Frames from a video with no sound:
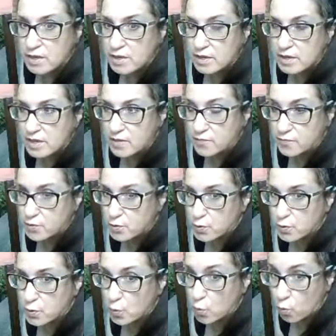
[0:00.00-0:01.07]
If
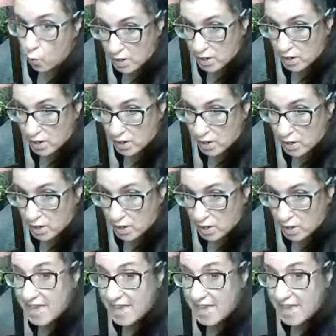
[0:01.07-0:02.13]
you want it to blend, it's
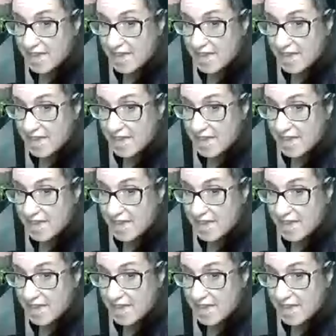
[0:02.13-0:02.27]
good.